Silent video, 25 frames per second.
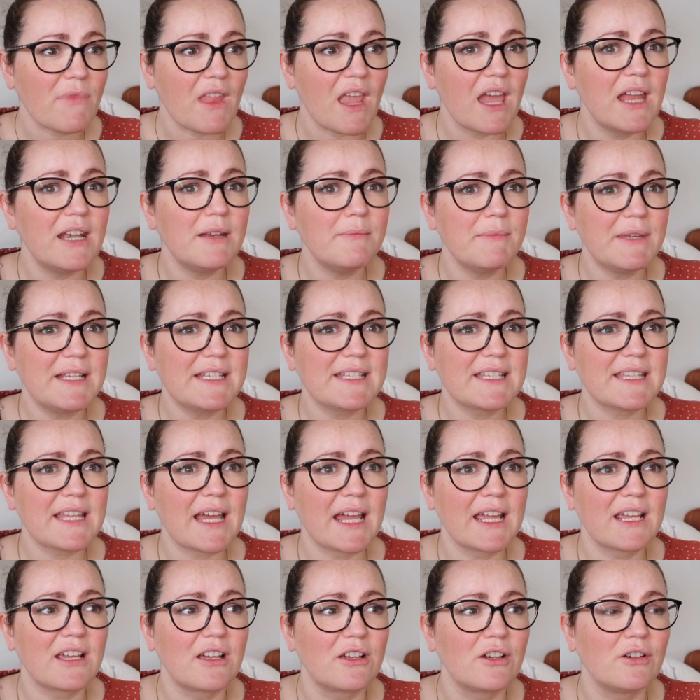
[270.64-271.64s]
And it means that
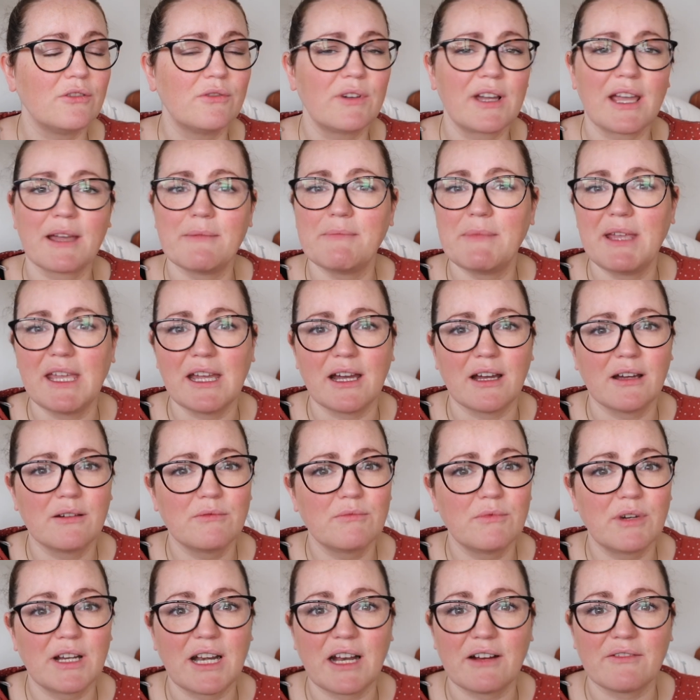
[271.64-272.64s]
I can go and get Mia
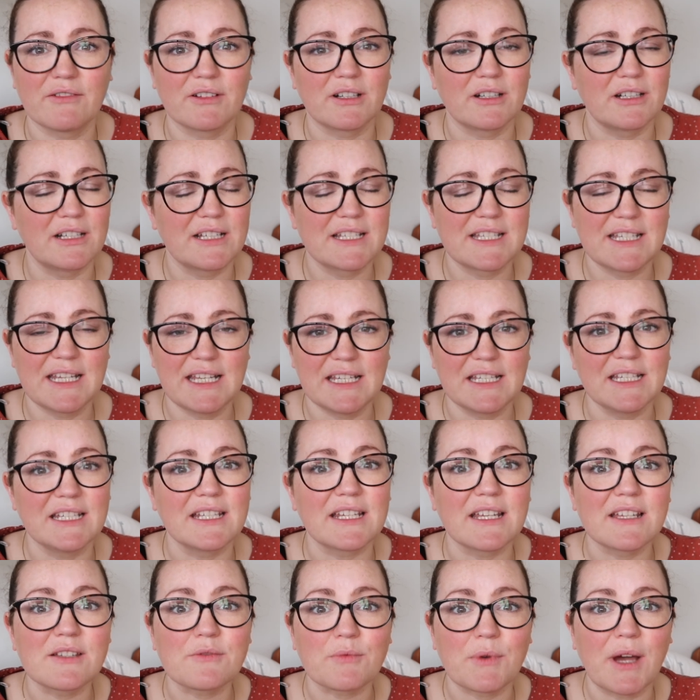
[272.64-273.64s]
whenever is needed
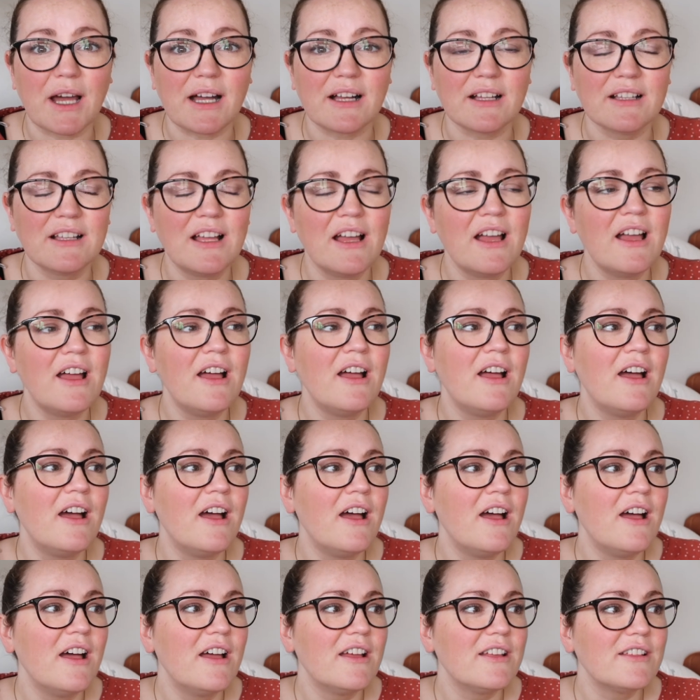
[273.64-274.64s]
as well.
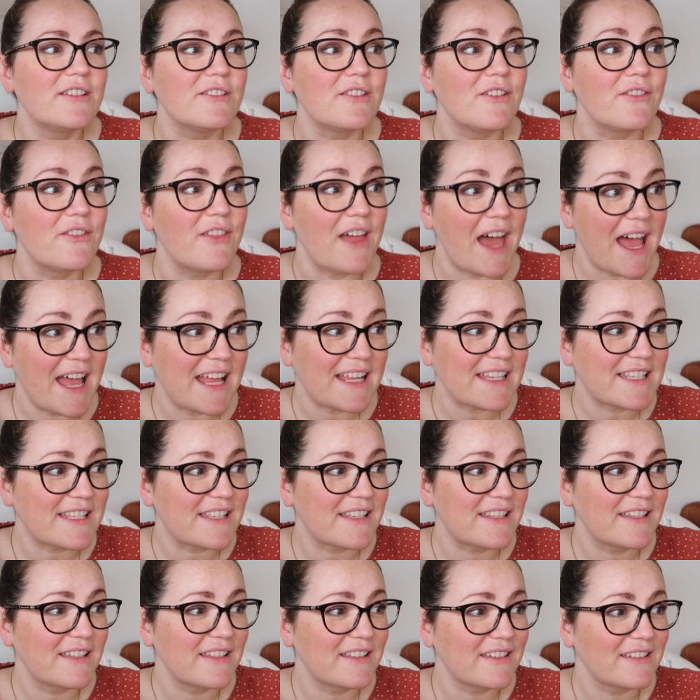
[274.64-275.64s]
So
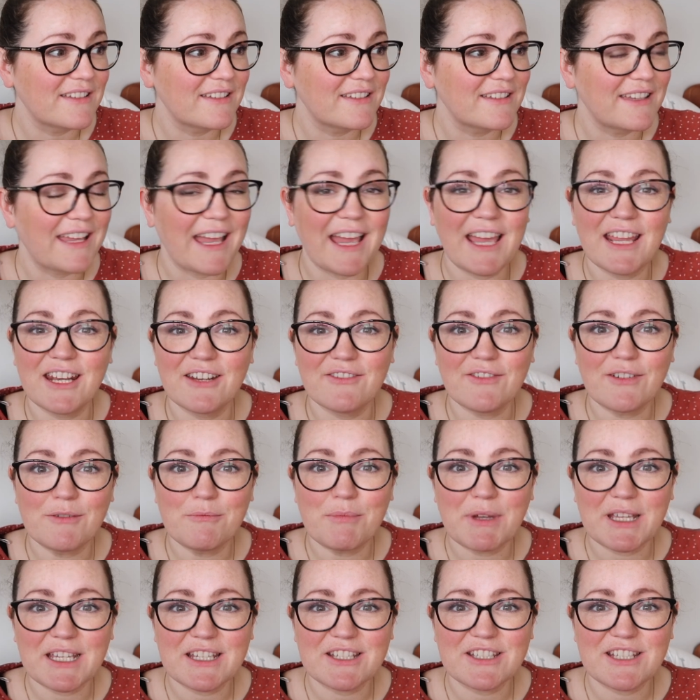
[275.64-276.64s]
that's kind of a
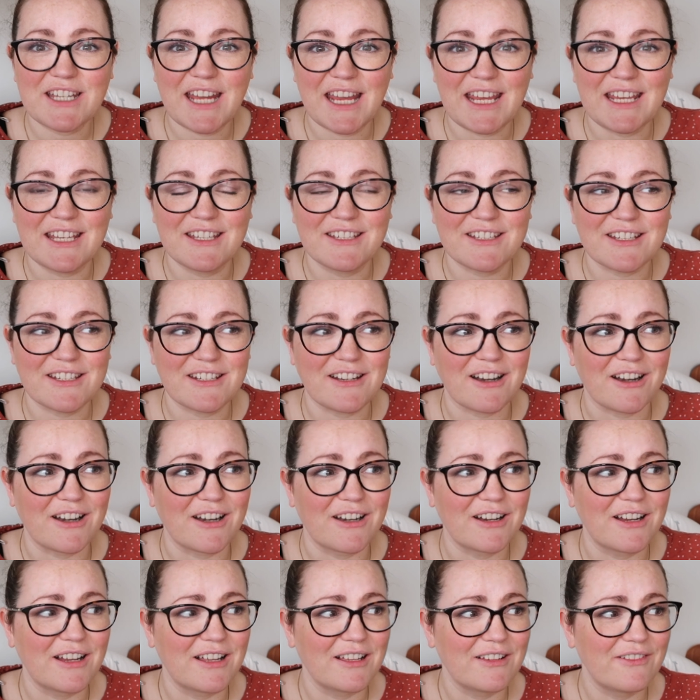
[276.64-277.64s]
big change in
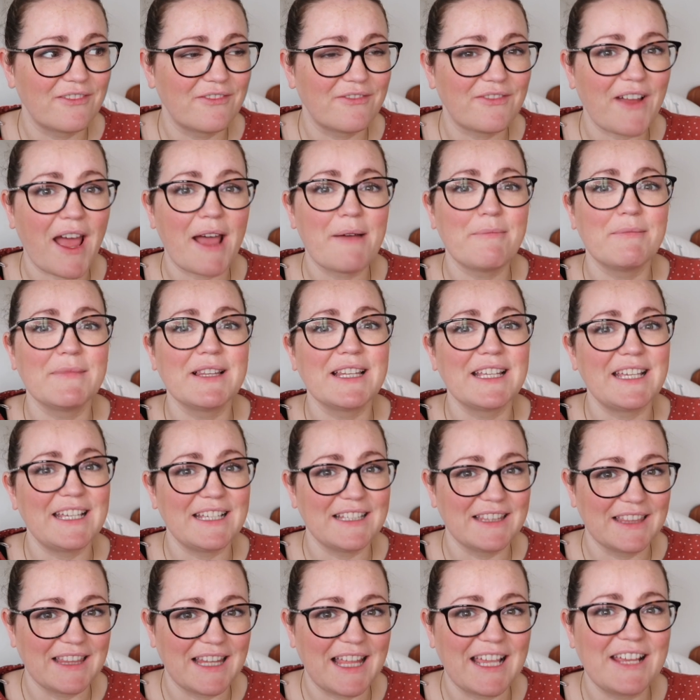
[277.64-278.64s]
our family
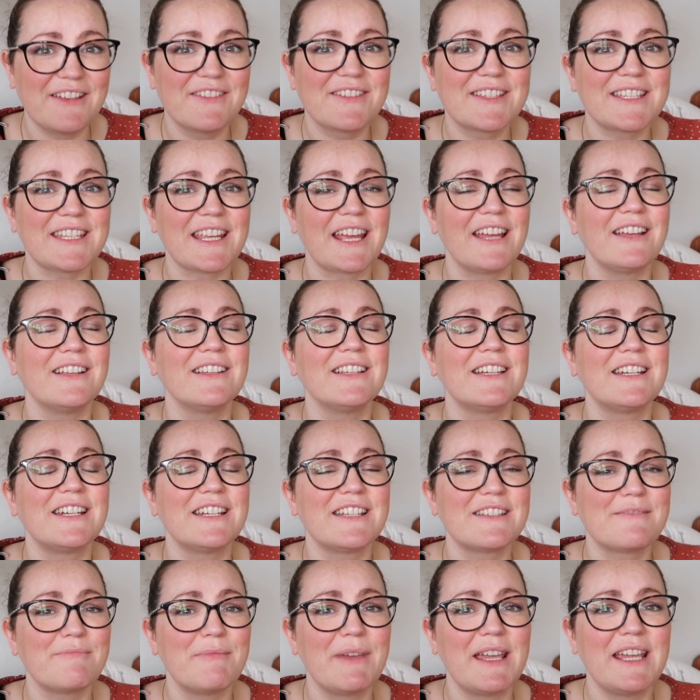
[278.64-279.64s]
lifestyle and
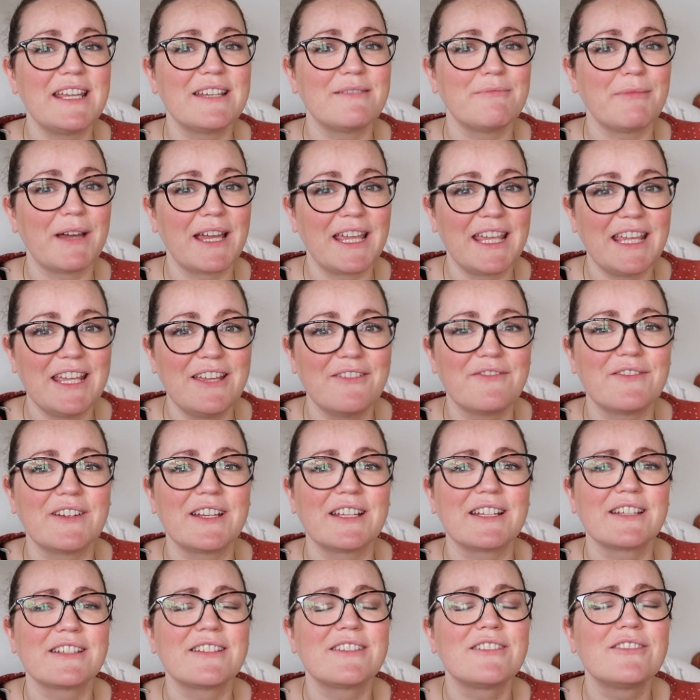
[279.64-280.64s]
has made my
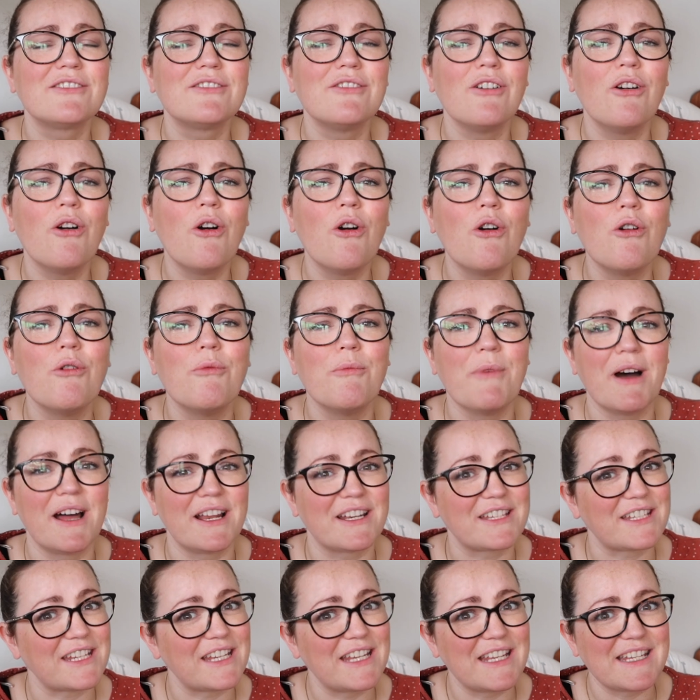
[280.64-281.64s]
evening so
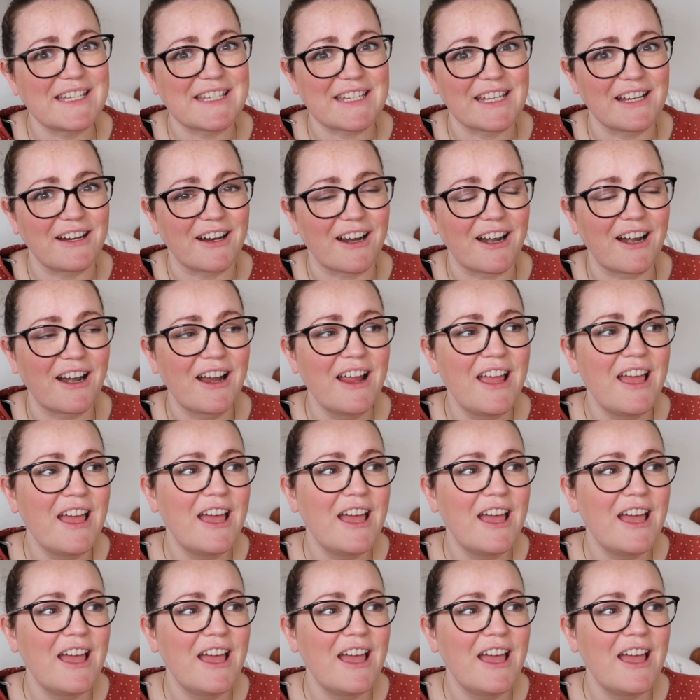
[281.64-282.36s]
much easier.